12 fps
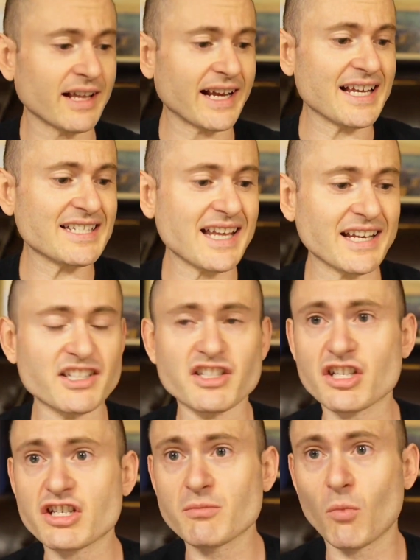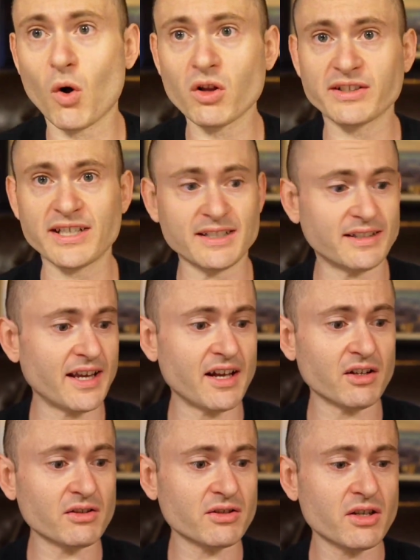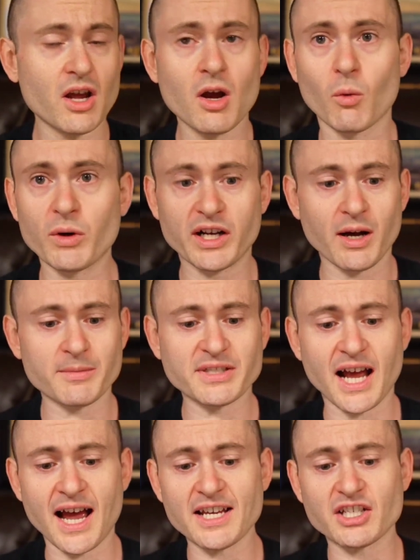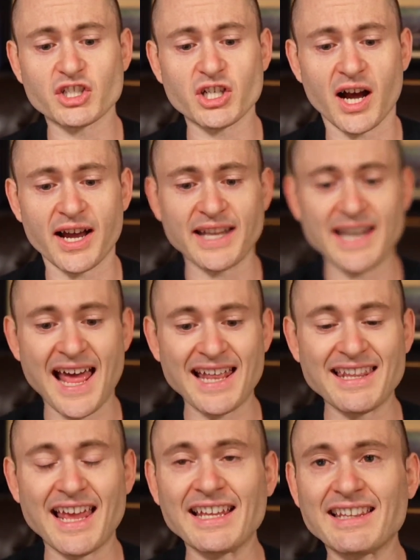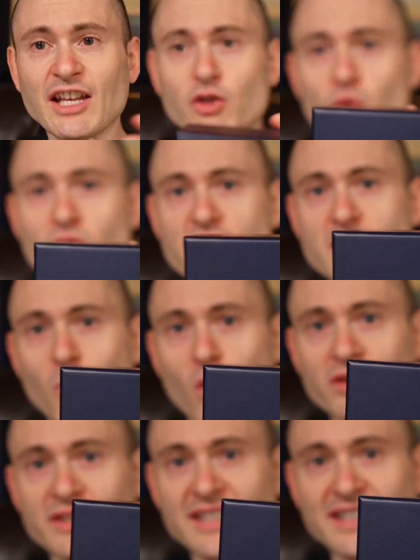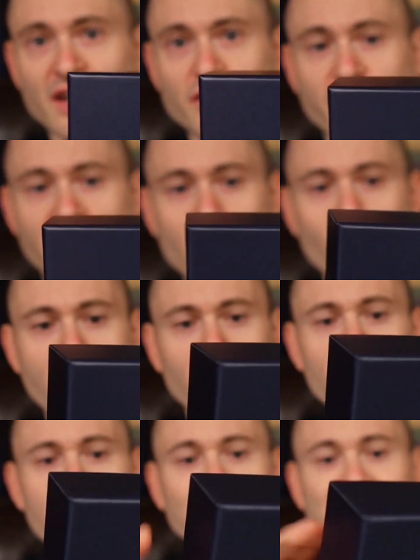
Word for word: Like I said, it's the small details when it comes to Ice Giant, and they, they do the small details very well.